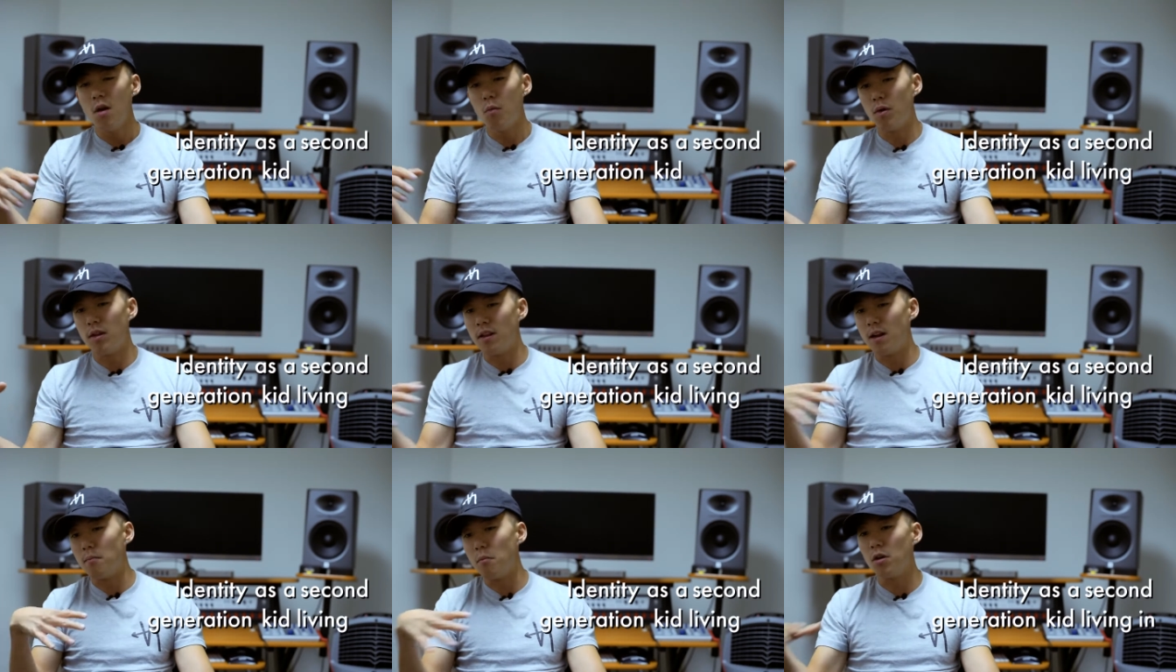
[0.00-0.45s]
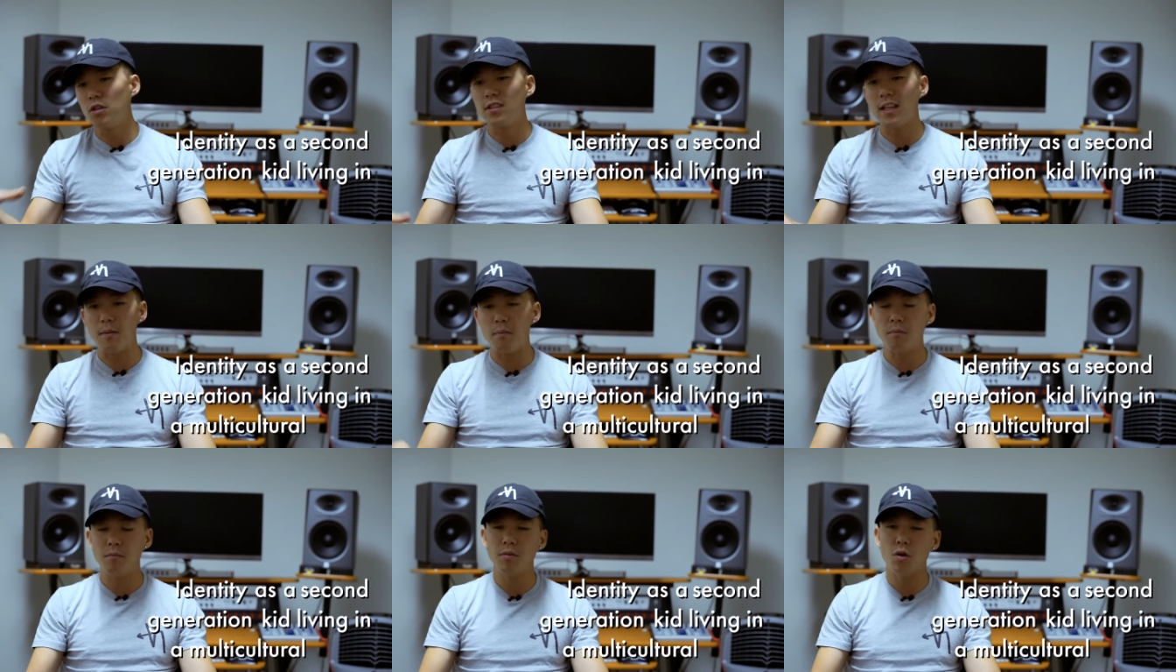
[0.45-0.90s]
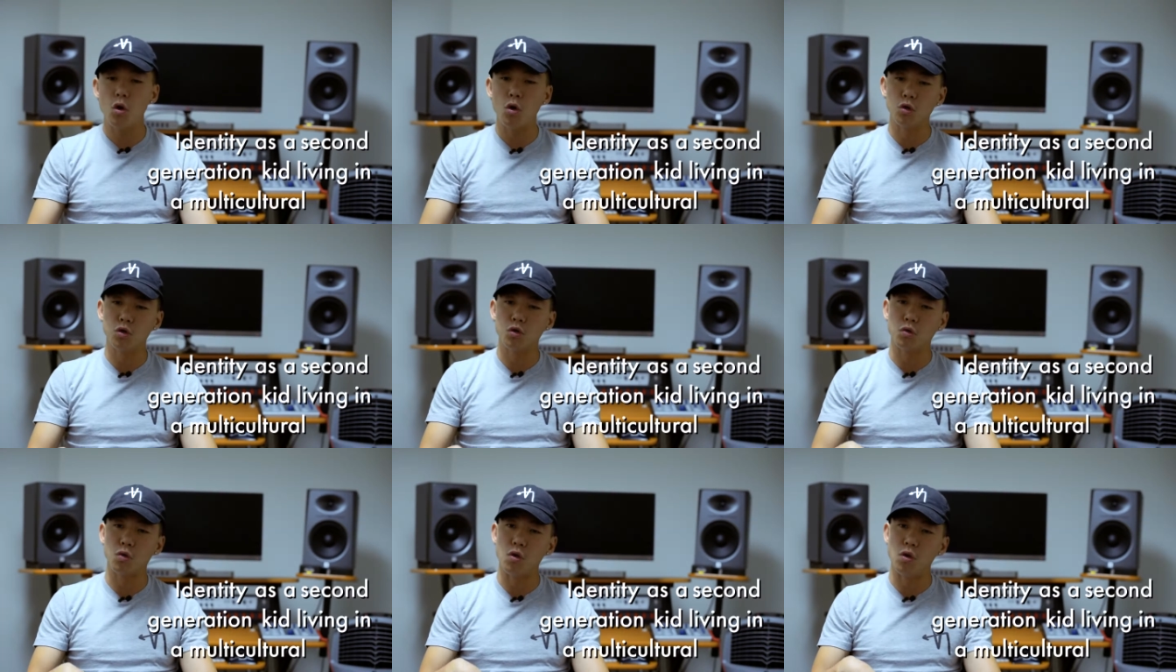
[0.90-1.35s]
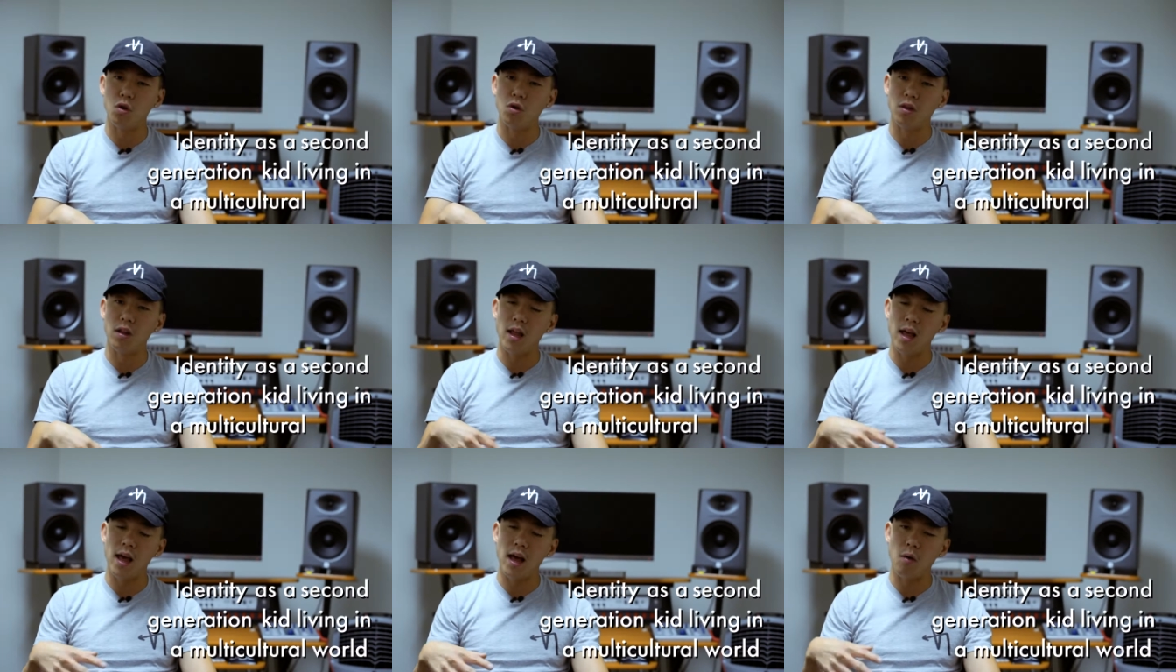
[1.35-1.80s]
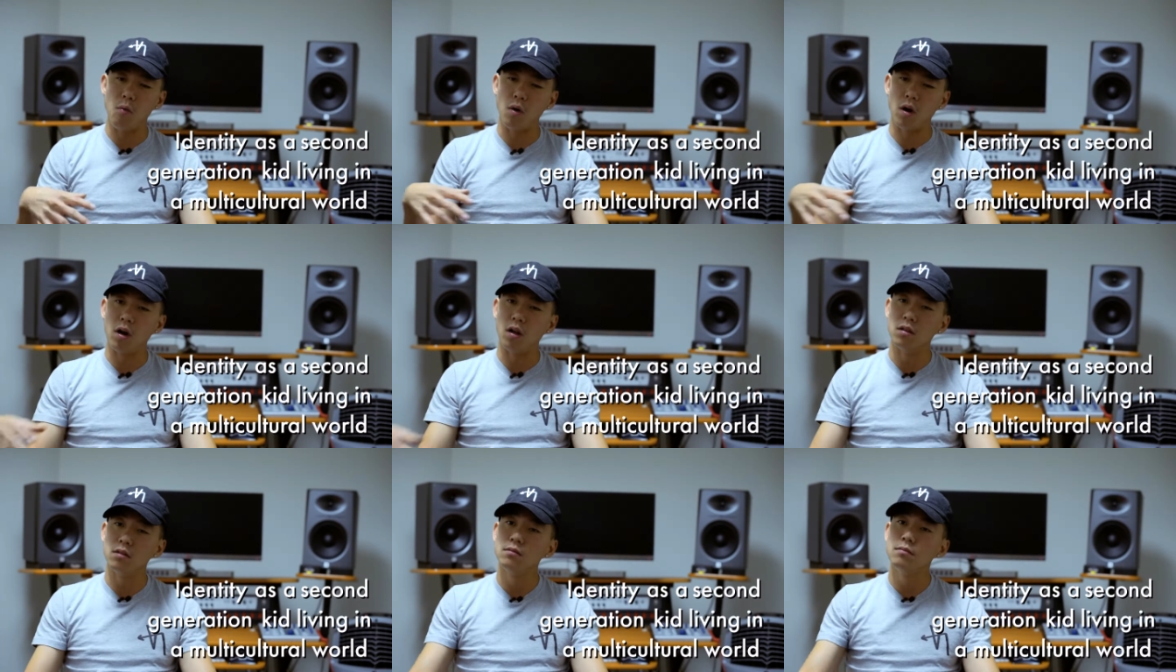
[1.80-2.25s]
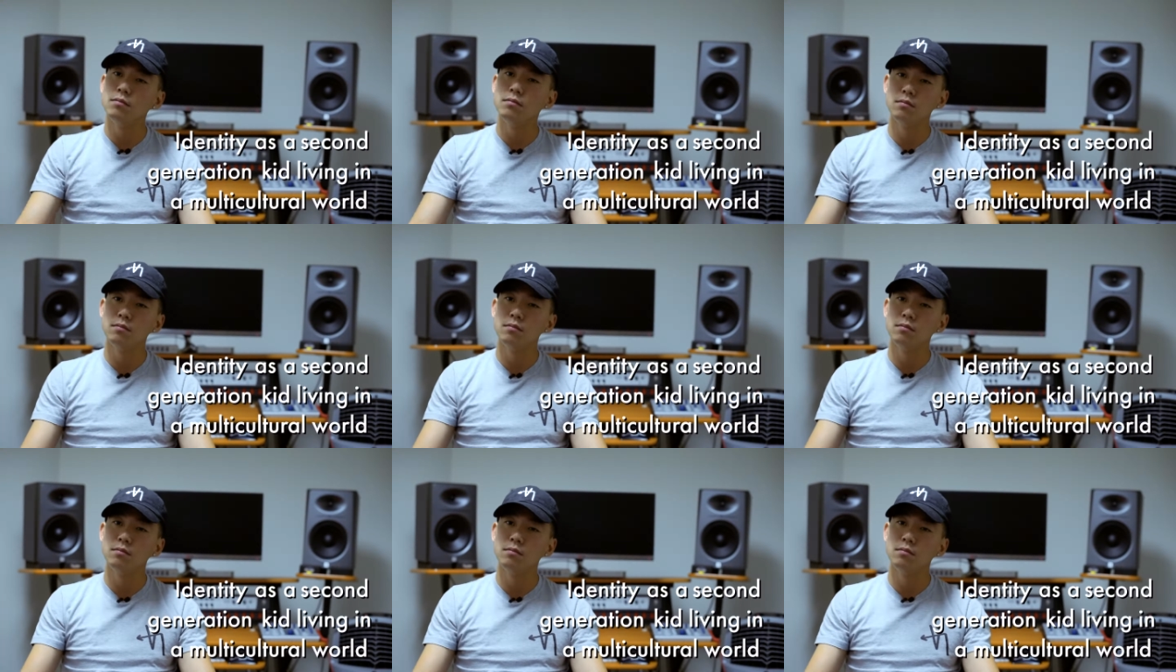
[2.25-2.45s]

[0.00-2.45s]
within a multicultural uh, world.